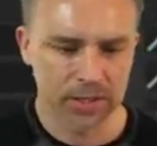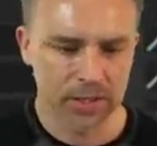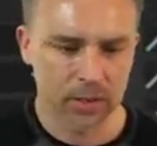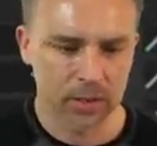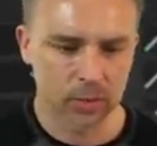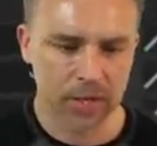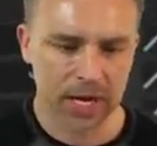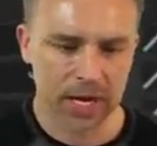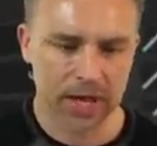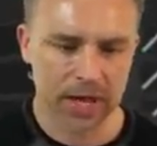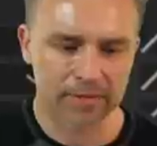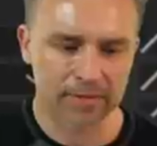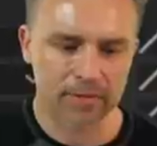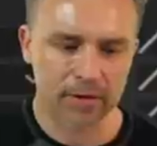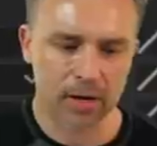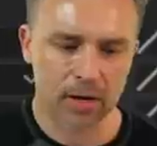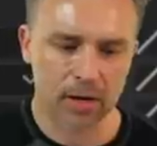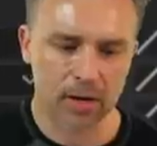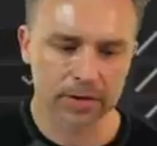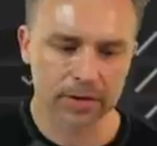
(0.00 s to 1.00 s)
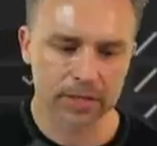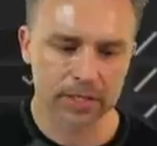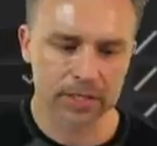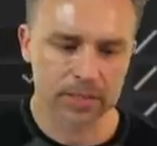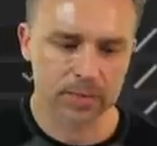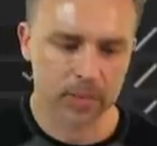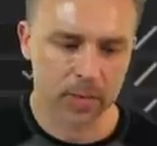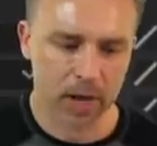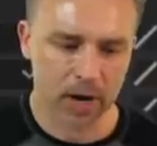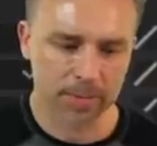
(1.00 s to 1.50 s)
we have all these
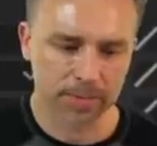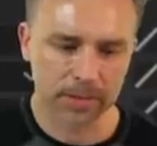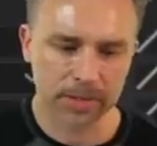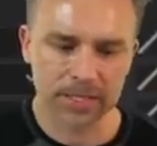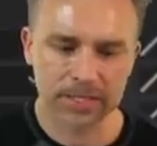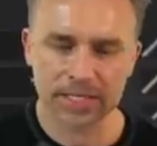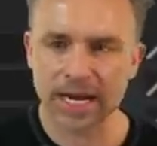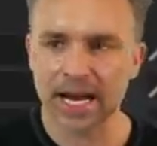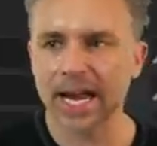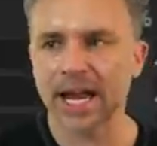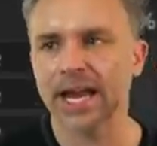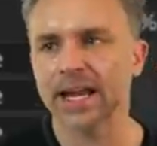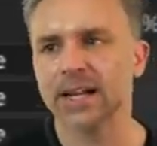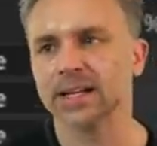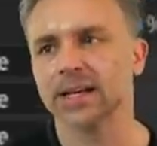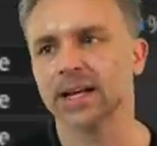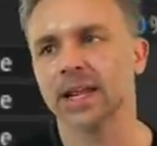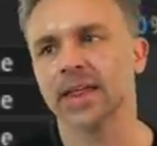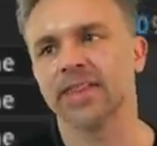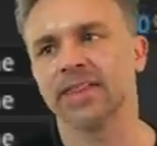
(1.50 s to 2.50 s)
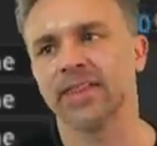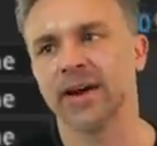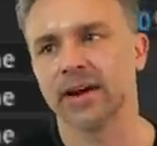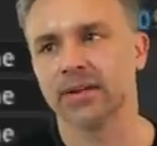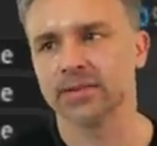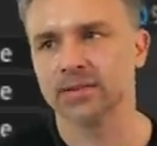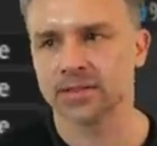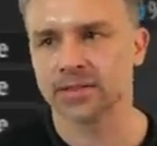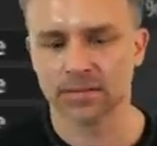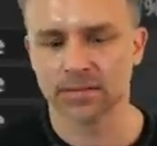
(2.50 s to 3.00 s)
properties and a
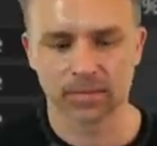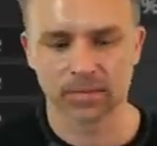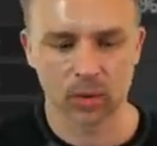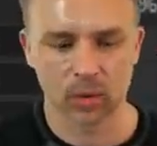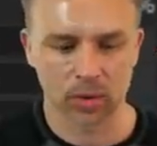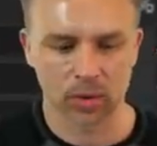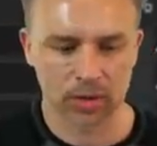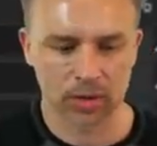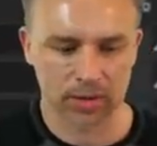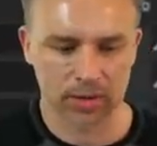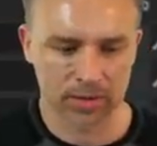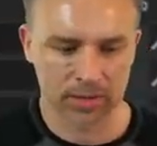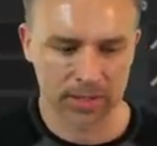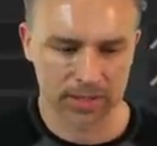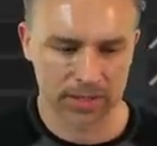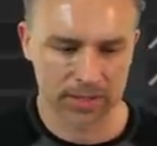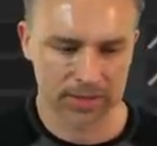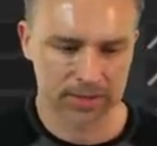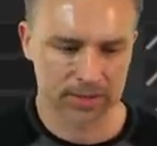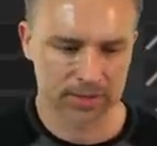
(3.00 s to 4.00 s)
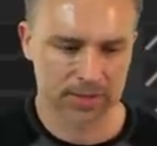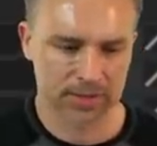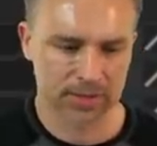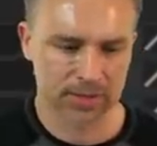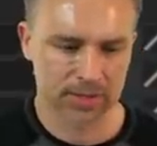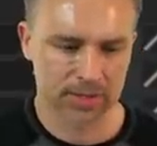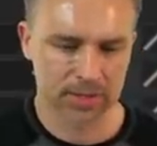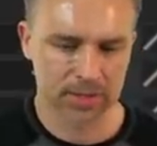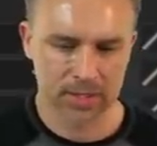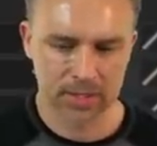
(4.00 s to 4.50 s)
thousand more things,
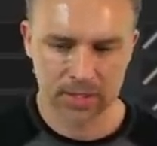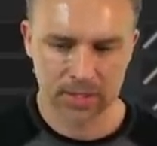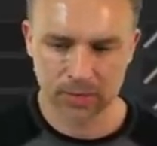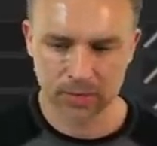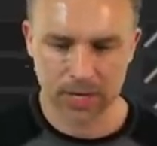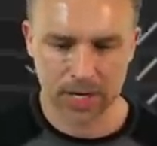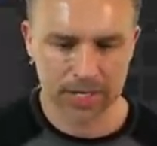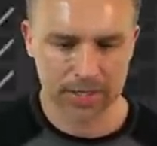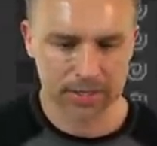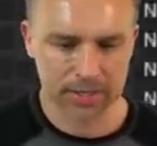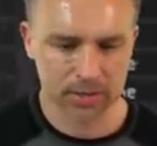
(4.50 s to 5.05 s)
right?